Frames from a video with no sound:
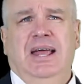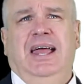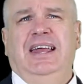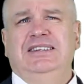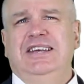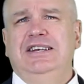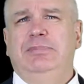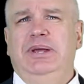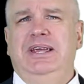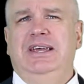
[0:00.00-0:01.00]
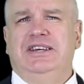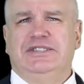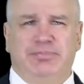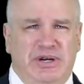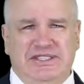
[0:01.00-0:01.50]
and tend to be
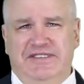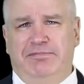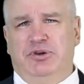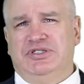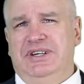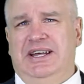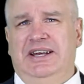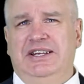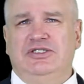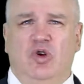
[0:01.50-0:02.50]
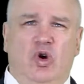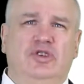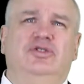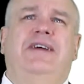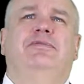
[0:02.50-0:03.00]
expressive personalities or
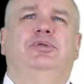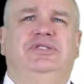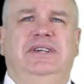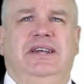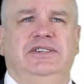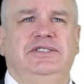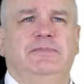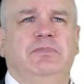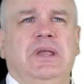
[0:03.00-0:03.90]
driver personalities.